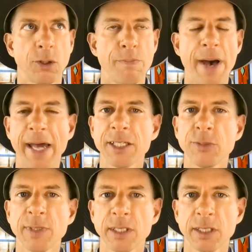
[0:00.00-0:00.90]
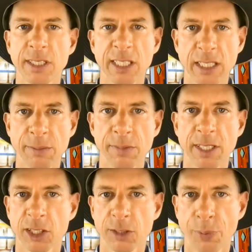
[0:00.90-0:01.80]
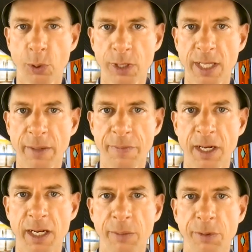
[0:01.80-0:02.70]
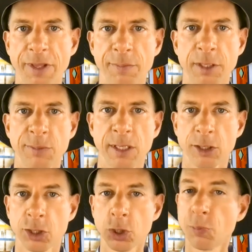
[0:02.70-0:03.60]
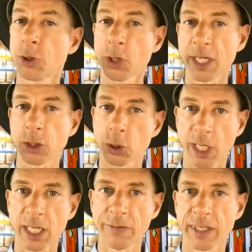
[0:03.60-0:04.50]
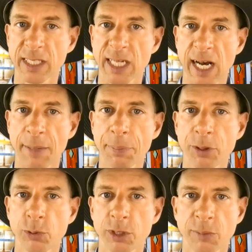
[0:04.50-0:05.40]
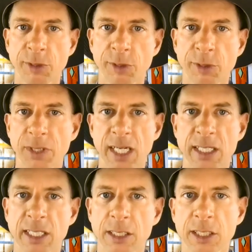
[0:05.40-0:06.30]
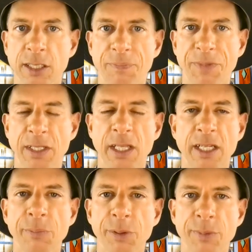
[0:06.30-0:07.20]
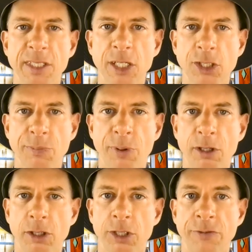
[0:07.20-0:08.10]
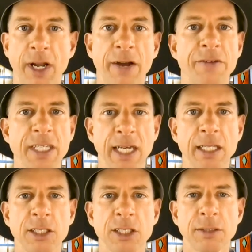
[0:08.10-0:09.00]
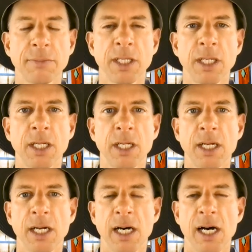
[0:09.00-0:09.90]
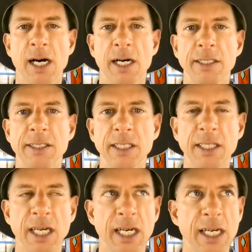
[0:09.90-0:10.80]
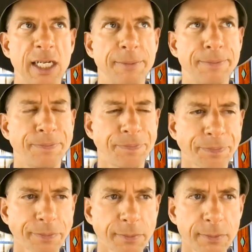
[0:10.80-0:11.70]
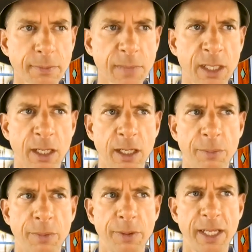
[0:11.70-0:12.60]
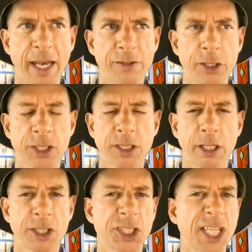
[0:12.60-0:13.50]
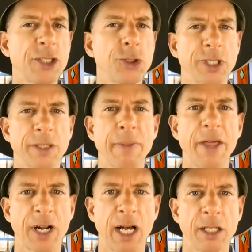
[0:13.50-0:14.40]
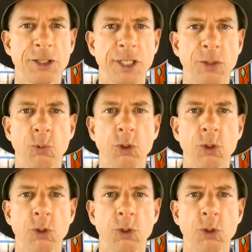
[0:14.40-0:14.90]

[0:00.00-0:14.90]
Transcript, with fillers: management team that supported them, that enabled them to be the super great creative at the top who is coming up with the ideas, and then implementation partners for everything else? Uh, did they um, have a, a, scheduling methodology that